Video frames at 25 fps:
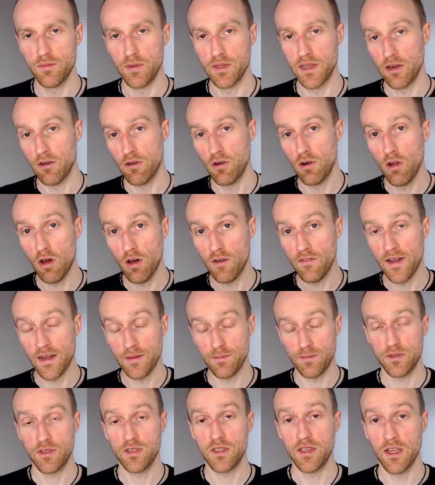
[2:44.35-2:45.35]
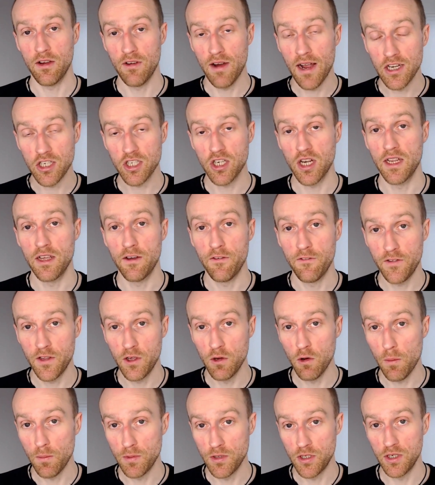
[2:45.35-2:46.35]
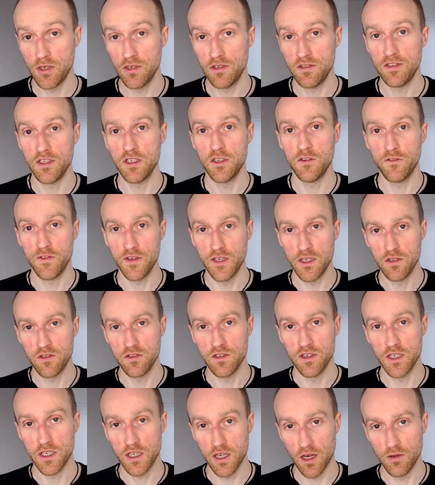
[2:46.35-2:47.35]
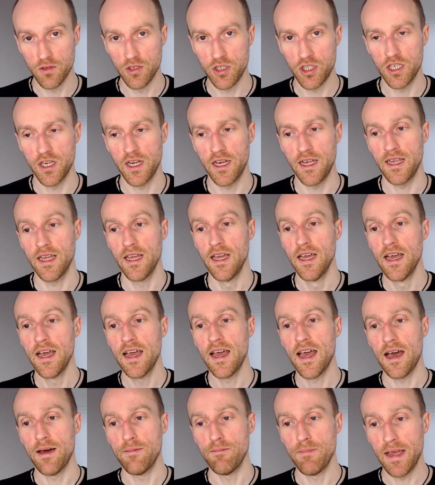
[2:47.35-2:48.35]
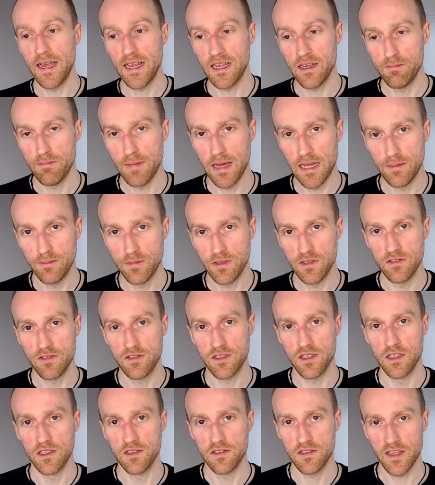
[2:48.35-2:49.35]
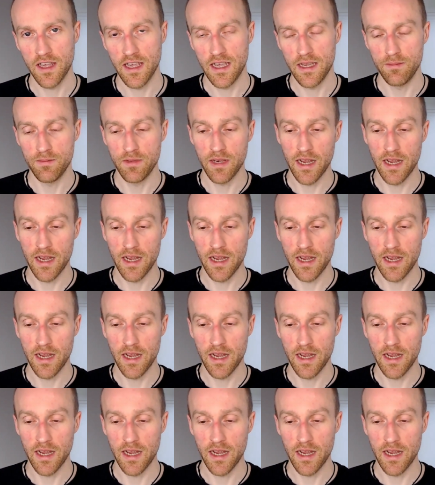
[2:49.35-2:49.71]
but there are actually a few opportunities for you to negotiate and make amendments to the scheme.